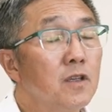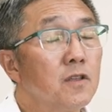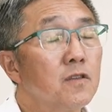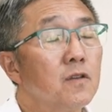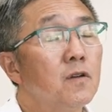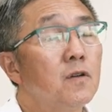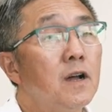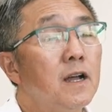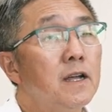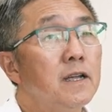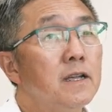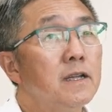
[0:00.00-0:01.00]
So
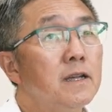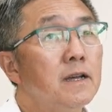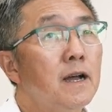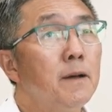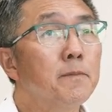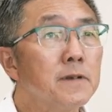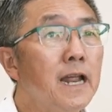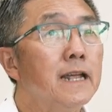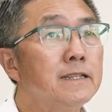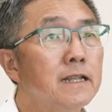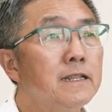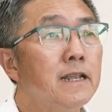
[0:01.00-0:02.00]
I, I'm
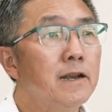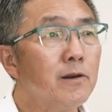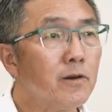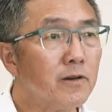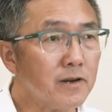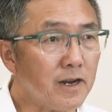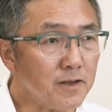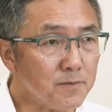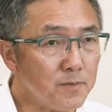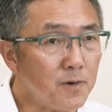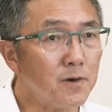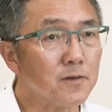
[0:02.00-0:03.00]
glad that they recognize
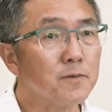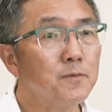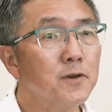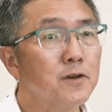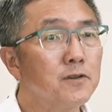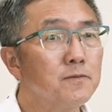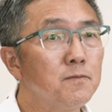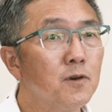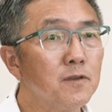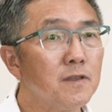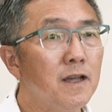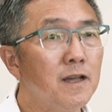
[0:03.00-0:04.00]
both because
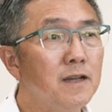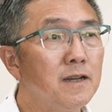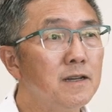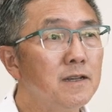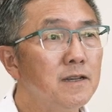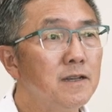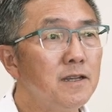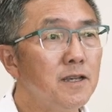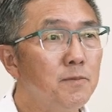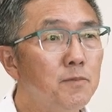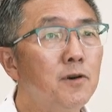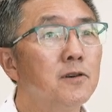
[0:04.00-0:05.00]
both are
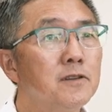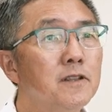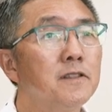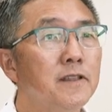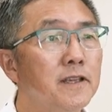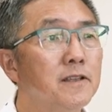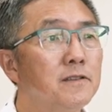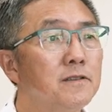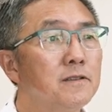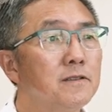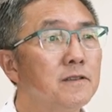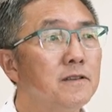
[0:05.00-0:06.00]
important things
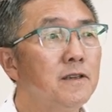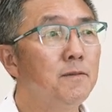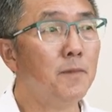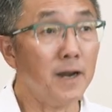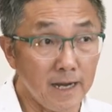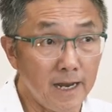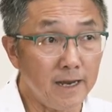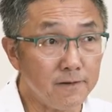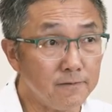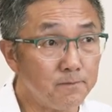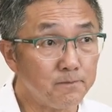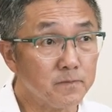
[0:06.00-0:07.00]
in my life